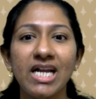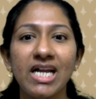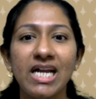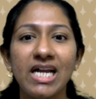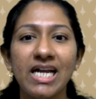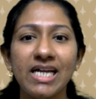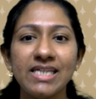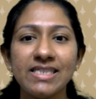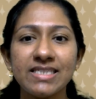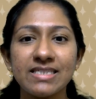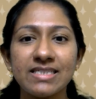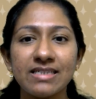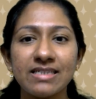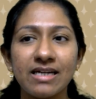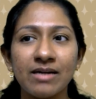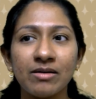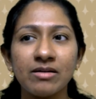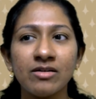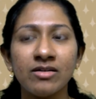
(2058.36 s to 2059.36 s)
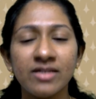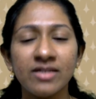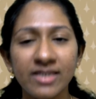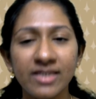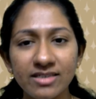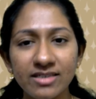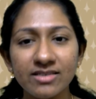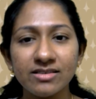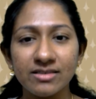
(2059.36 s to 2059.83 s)
It's
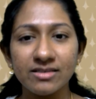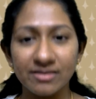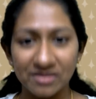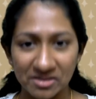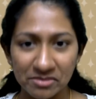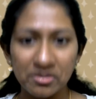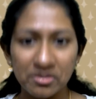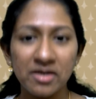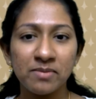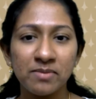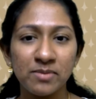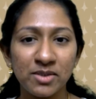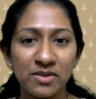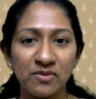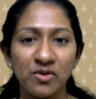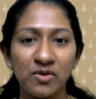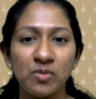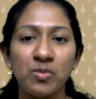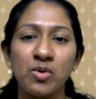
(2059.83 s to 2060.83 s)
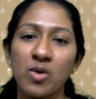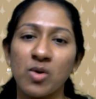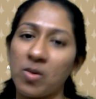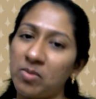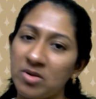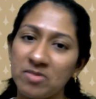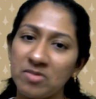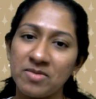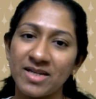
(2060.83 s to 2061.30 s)
according to the requirement of the
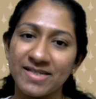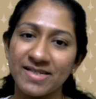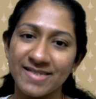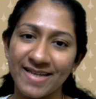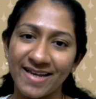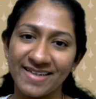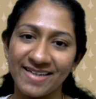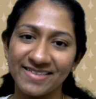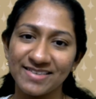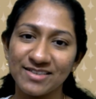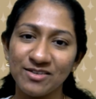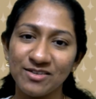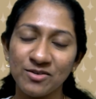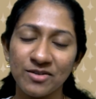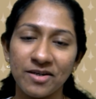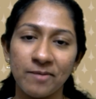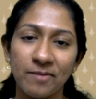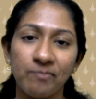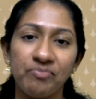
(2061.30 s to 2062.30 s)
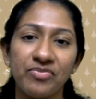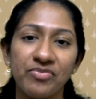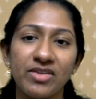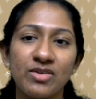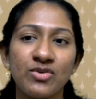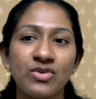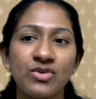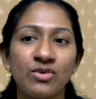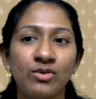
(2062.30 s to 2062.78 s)
problem at hand. Okay,
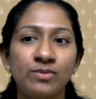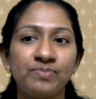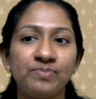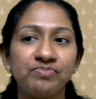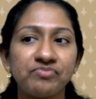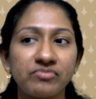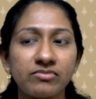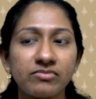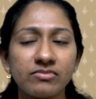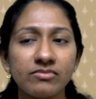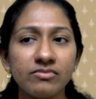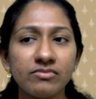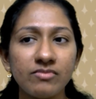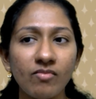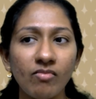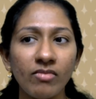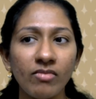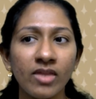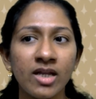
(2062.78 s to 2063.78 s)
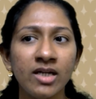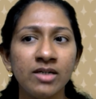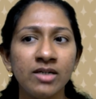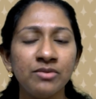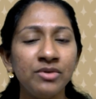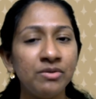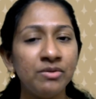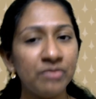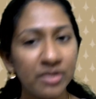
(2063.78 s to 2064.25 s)
so
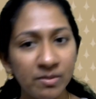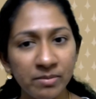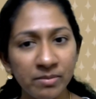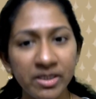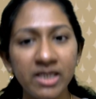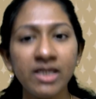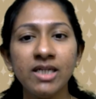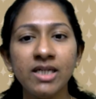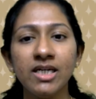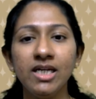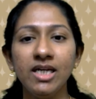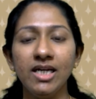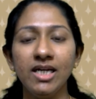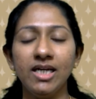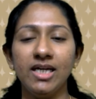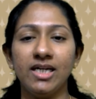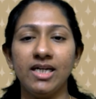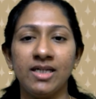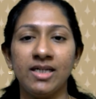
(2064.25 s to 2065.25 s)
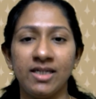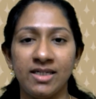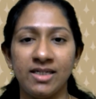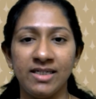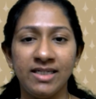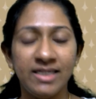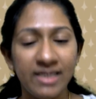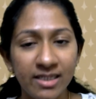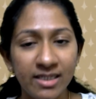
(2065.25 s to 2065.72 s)
we will be
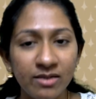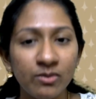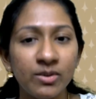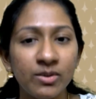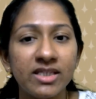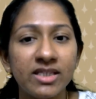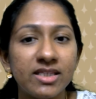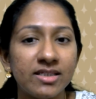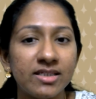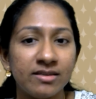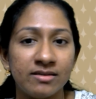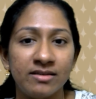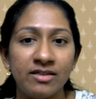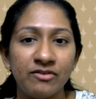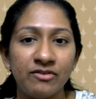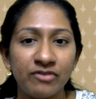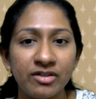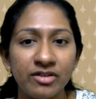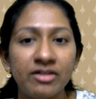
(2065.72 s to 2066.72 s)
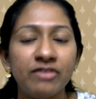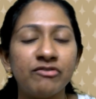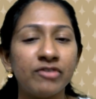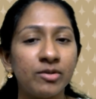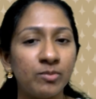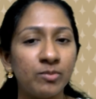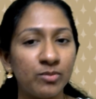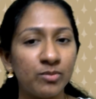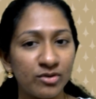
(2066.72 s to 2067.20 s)
dealing with different
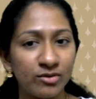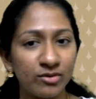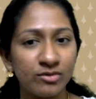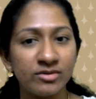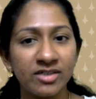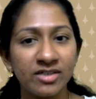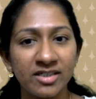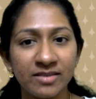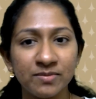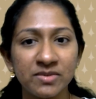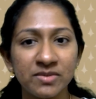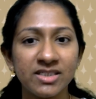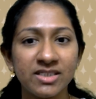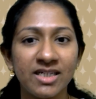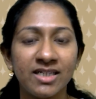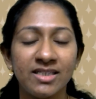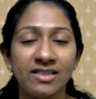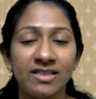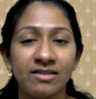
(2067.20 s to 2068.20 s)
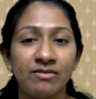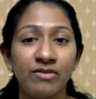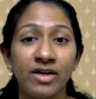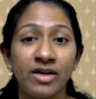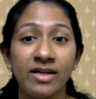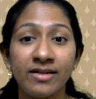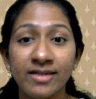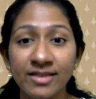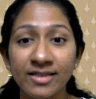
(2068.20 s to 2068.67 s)
programs and the
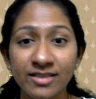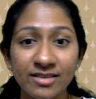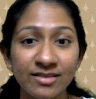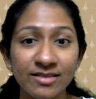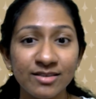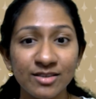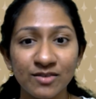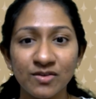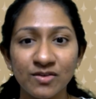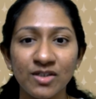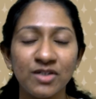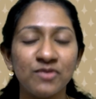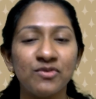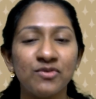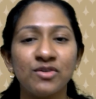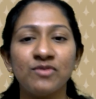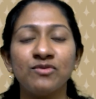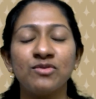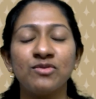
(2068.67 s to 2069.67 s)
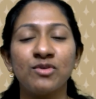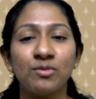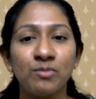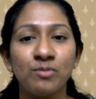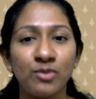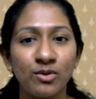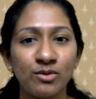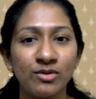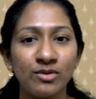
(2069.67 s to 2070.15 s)
variations of the different
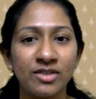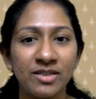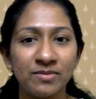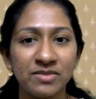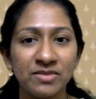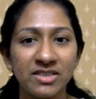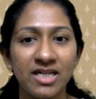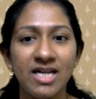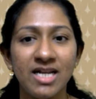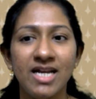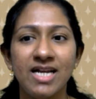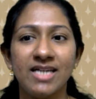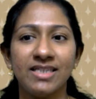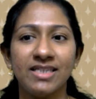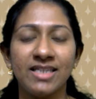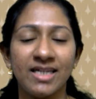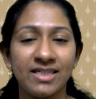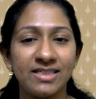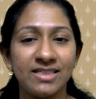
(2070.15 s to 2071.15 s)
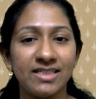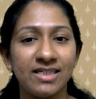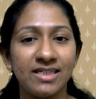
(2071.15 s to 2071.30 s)
programs that